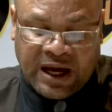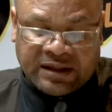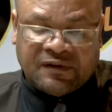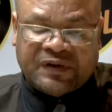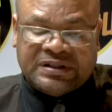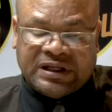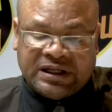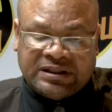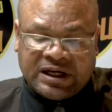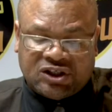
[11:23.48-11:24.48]
and the
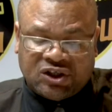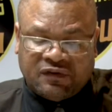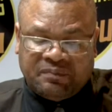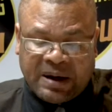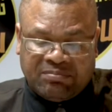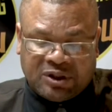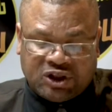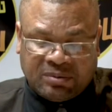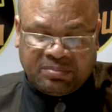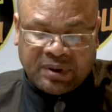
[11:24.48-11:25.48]
facilitation of
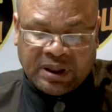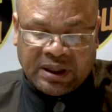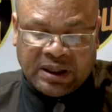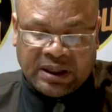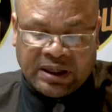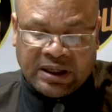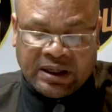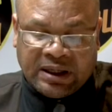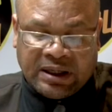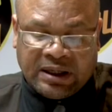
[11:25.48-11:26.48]
membership
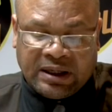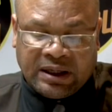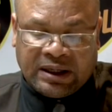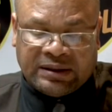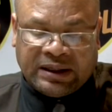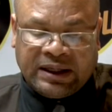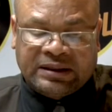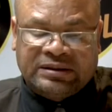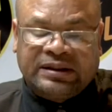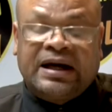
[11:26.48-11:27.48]
in the
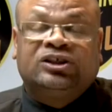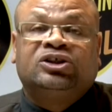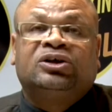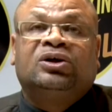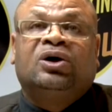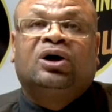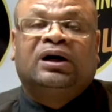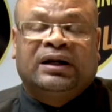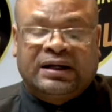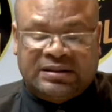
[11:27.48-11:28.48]
International
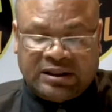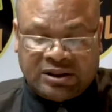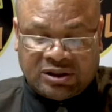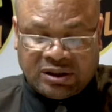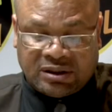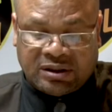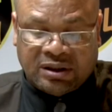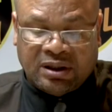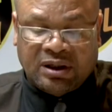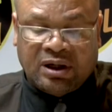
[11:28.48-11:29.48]
Organization
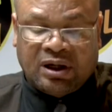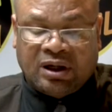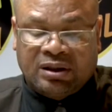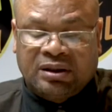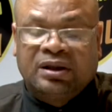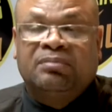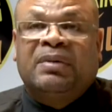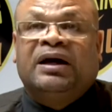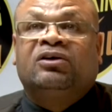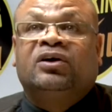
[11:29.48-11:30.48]
on
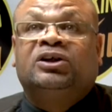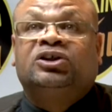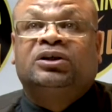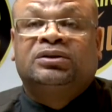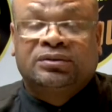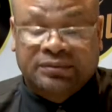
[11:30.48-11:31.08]
Migration.